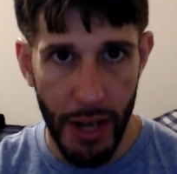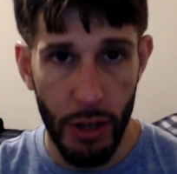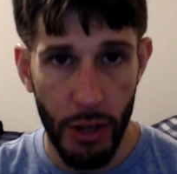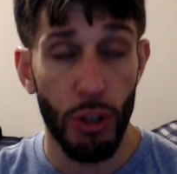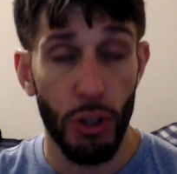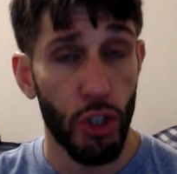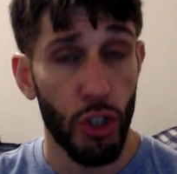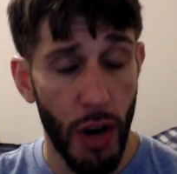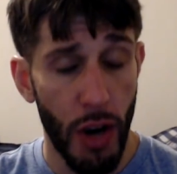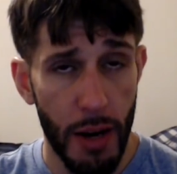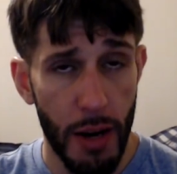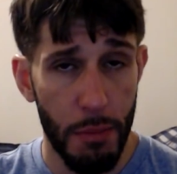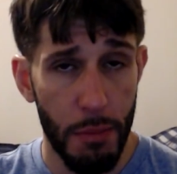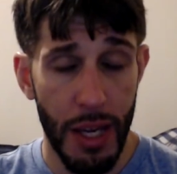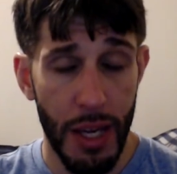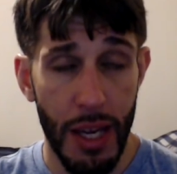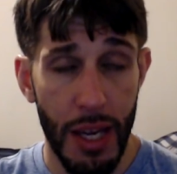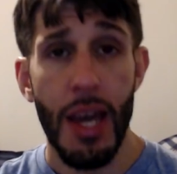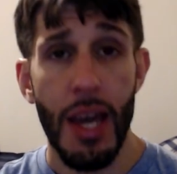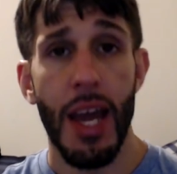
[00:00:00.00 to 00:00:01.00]
or try to
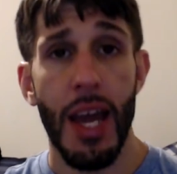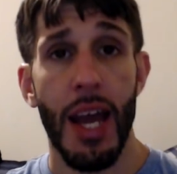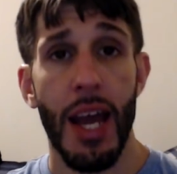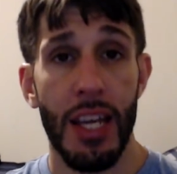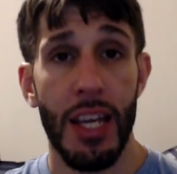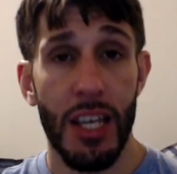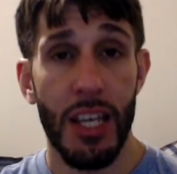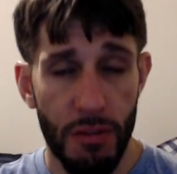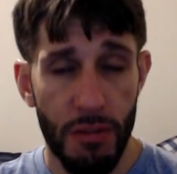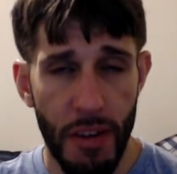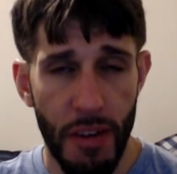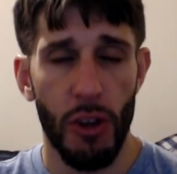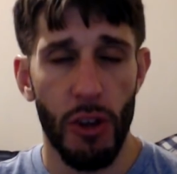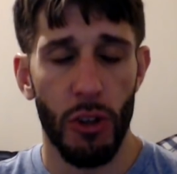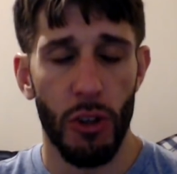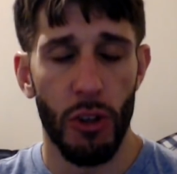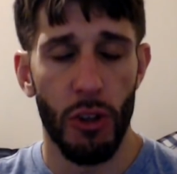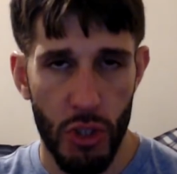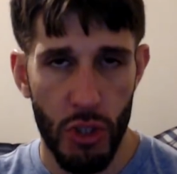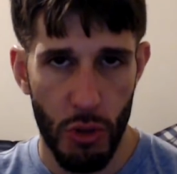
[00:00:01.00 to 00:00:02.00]
be, and he has failed
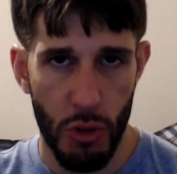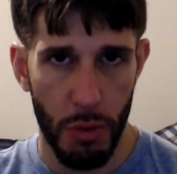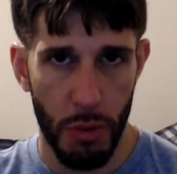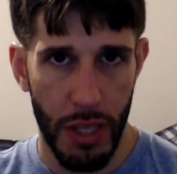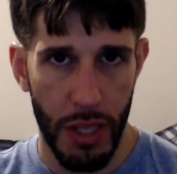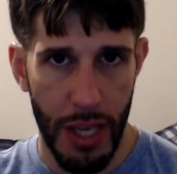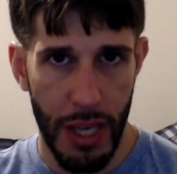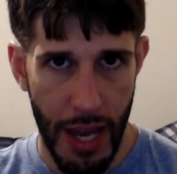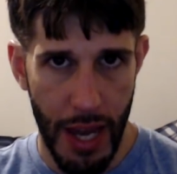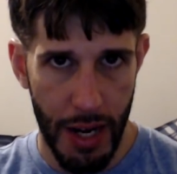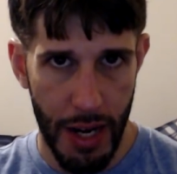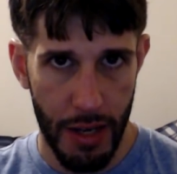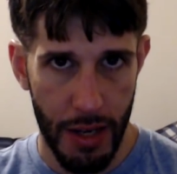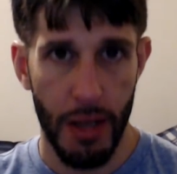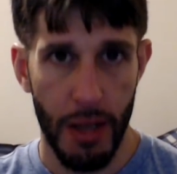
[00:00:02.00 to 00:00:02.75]
miserably at it.